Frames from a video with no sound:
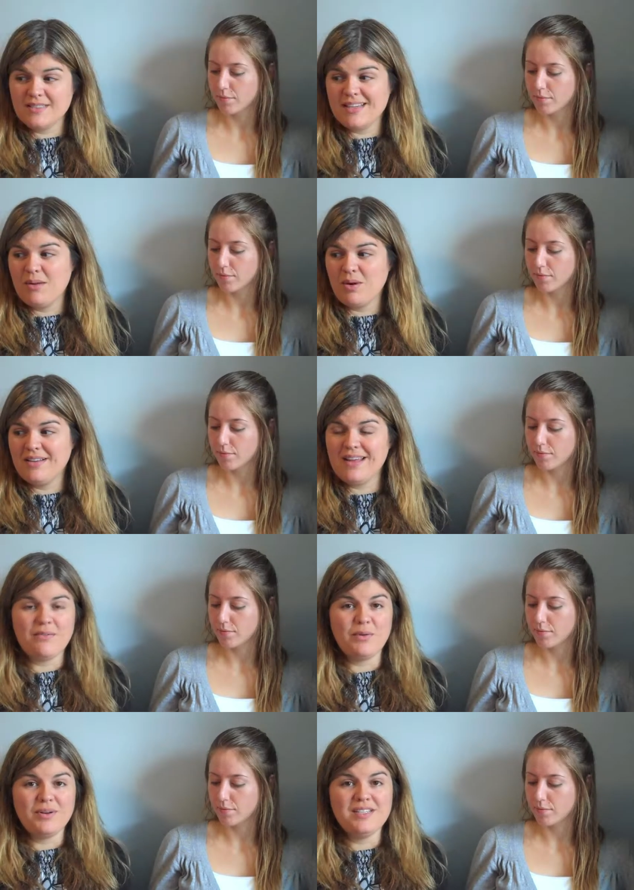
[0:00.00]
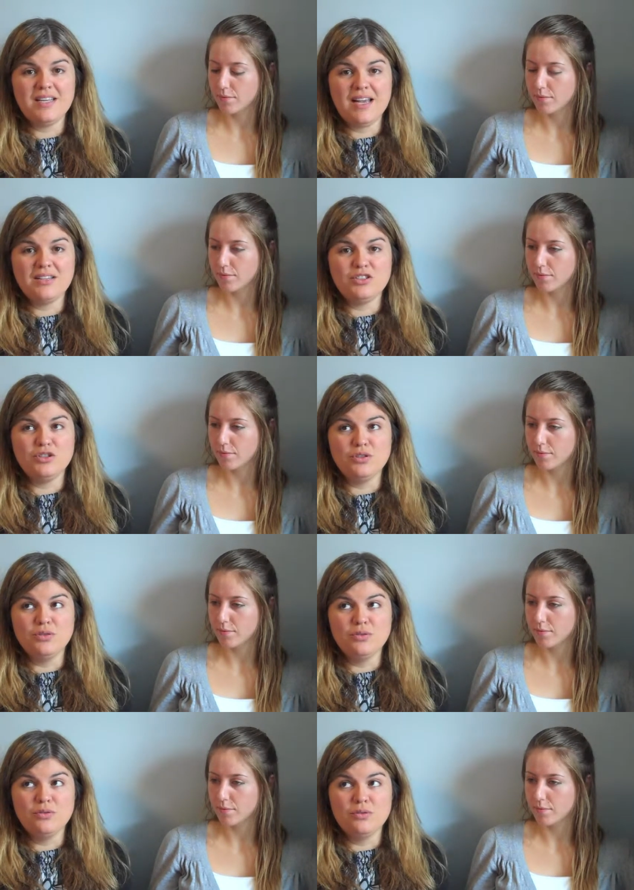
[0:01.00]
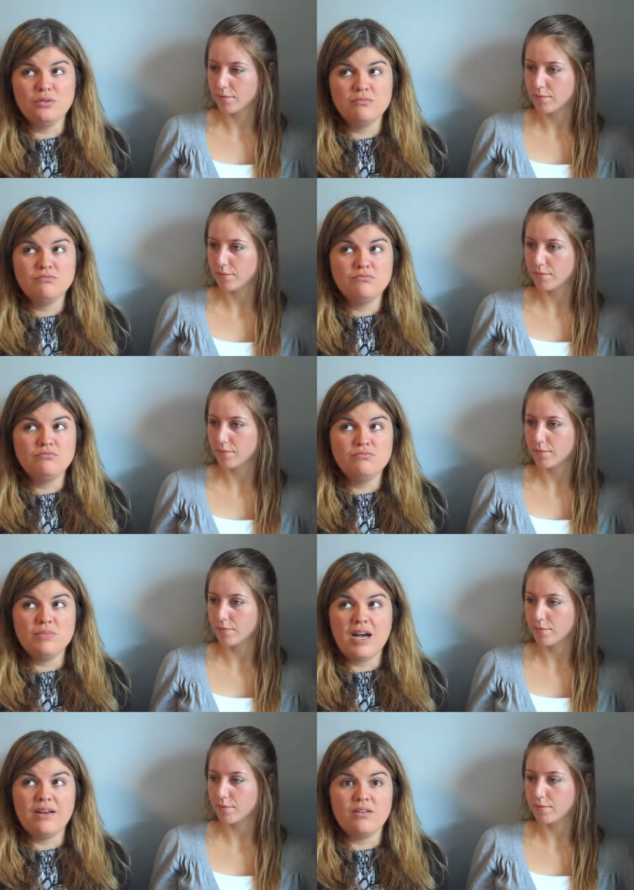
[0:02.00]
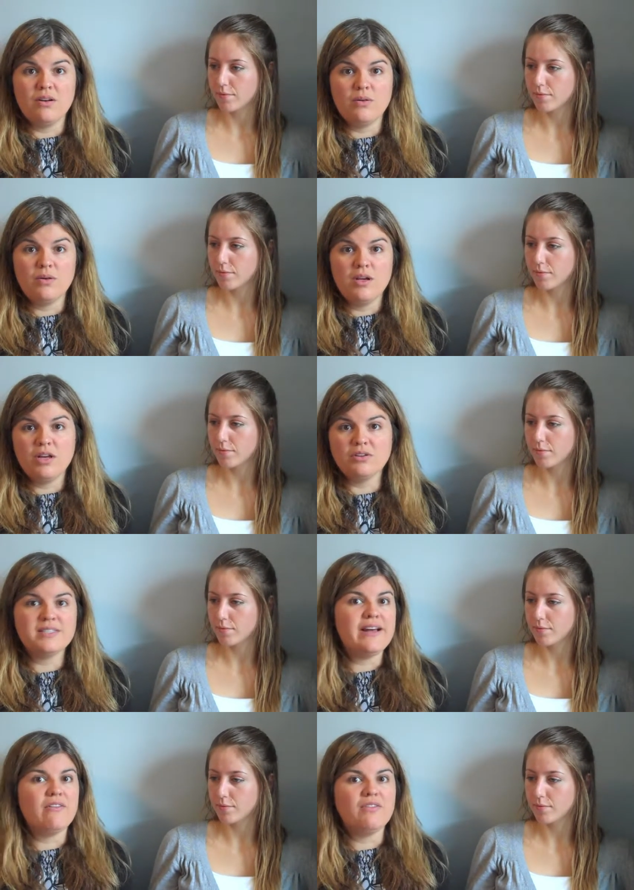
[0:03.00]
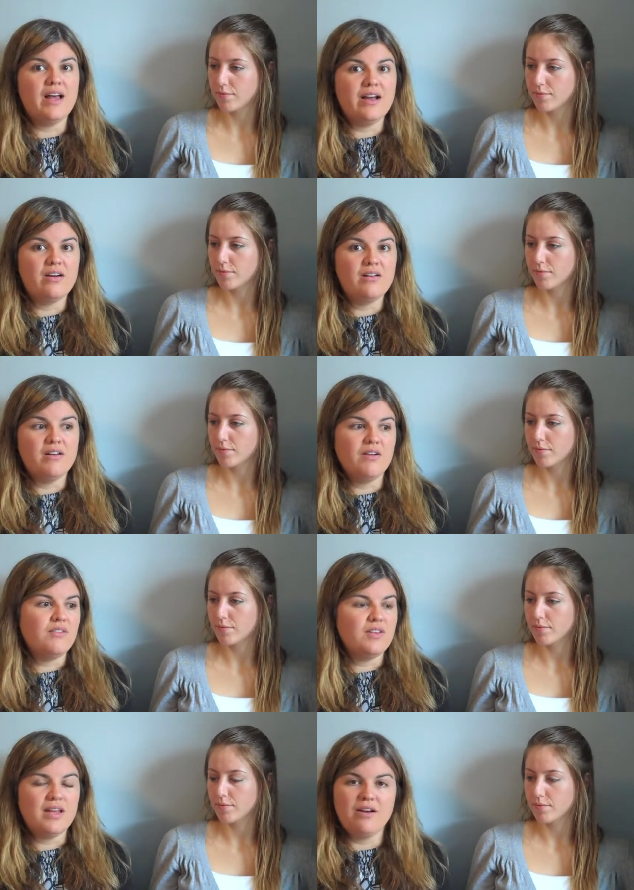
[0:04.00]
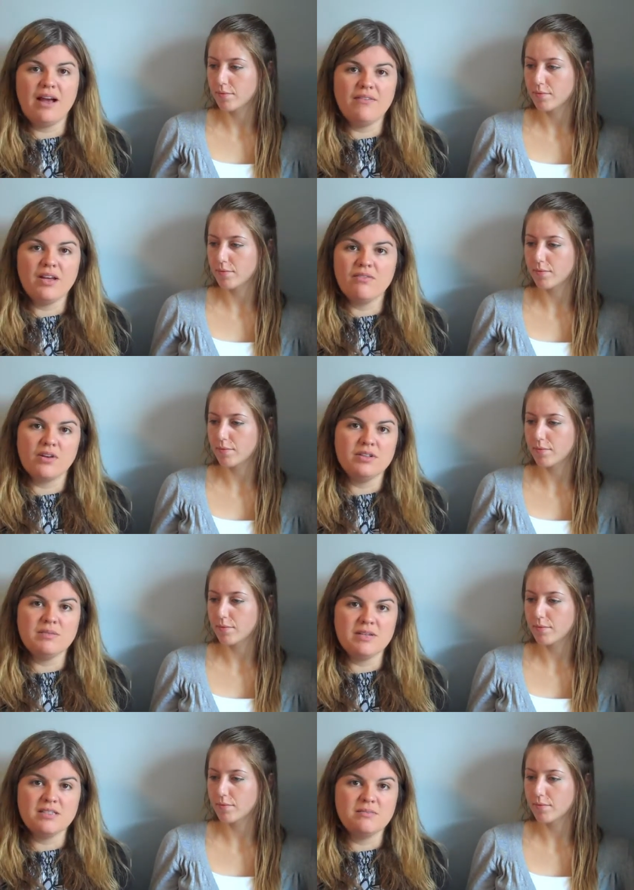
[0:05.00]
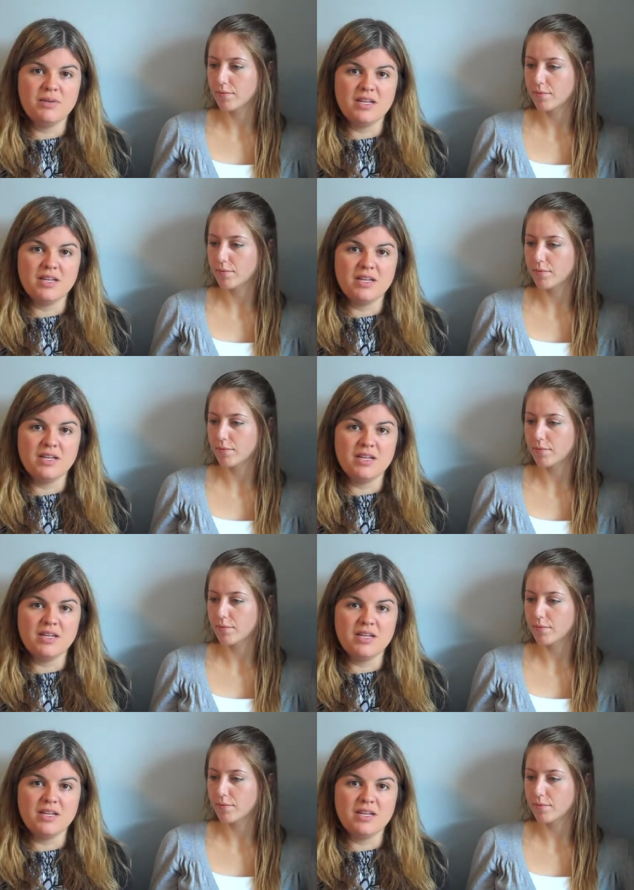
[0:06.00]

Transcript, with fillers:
Speaker 1: So let's say you want everyone to get to, I don't know, your sale flyer of you, that you're having for Christmas